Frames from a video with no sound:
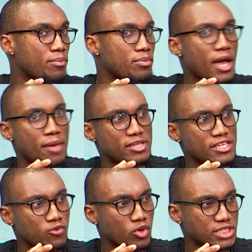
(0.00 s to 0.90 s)
I believe it
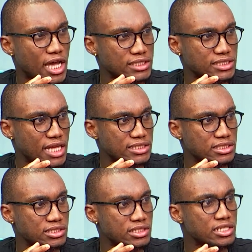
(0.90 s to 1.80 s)
was Hearts last
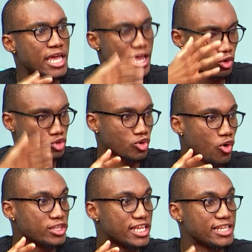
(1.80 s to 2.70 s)
season, and Kotoko won
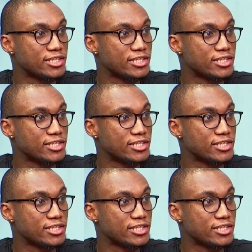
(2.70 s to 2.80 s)
the league.